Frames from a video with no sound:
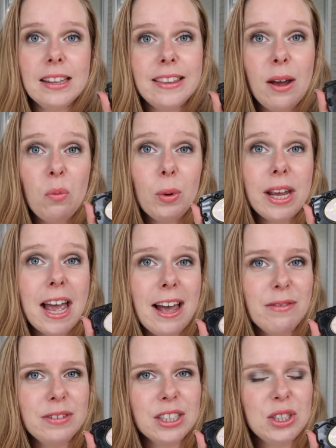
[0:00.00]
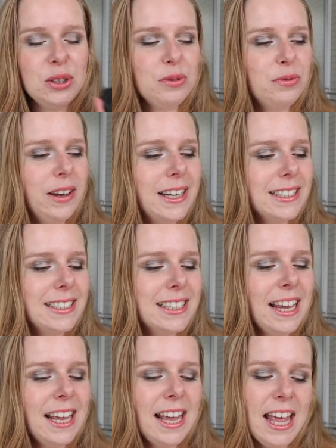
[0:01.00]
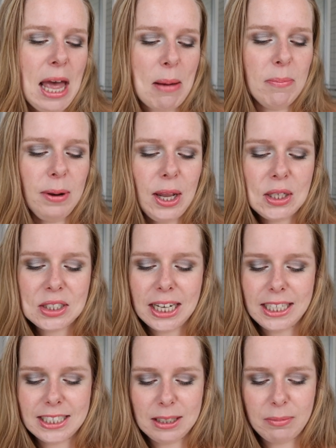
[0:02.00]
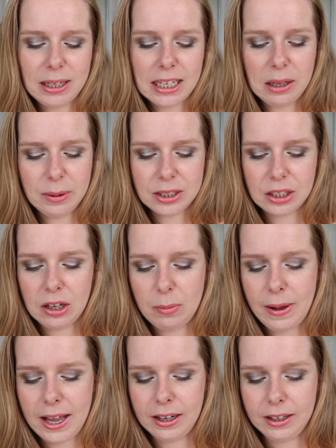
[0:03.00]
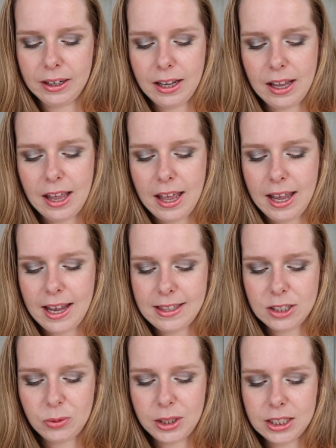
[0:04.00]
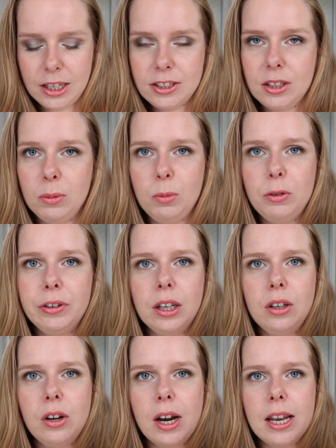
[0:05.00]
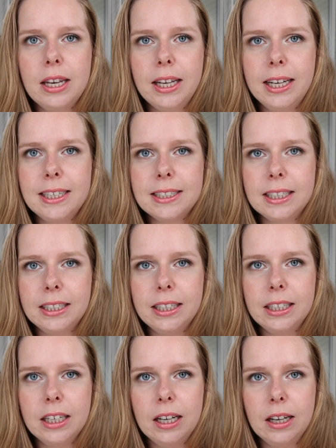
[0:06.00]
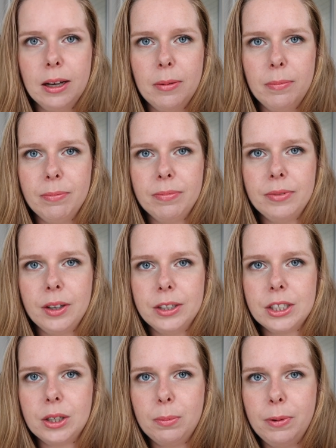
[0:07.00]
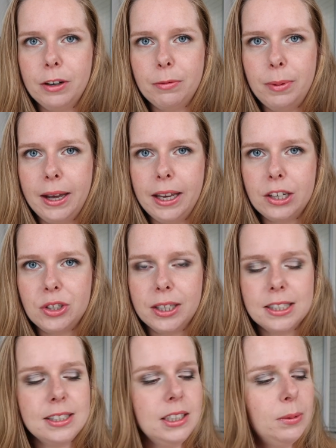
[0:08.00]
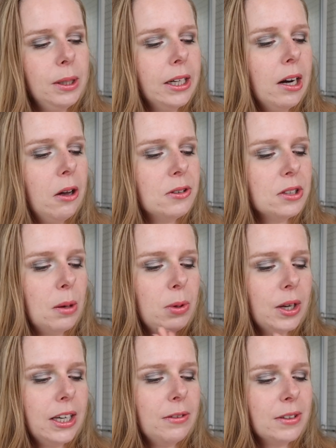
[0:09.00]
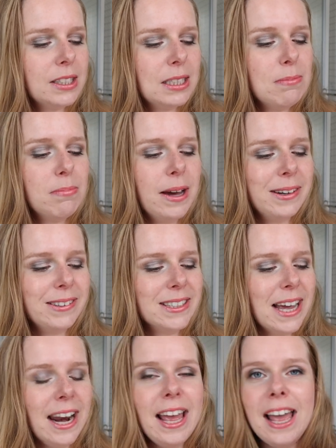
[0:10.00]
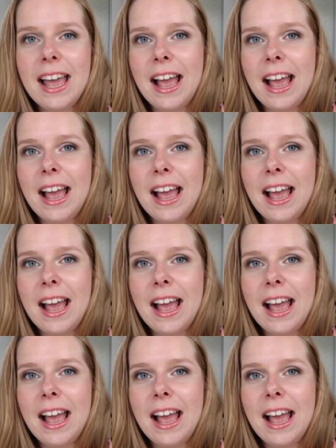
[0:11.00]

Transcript: Then we have the Too Faced blush that is in my Glamour To Go palette. And this one is also moving along nicely. Um, there is a good bit of pan as you can see, but in a close-up you can even see better that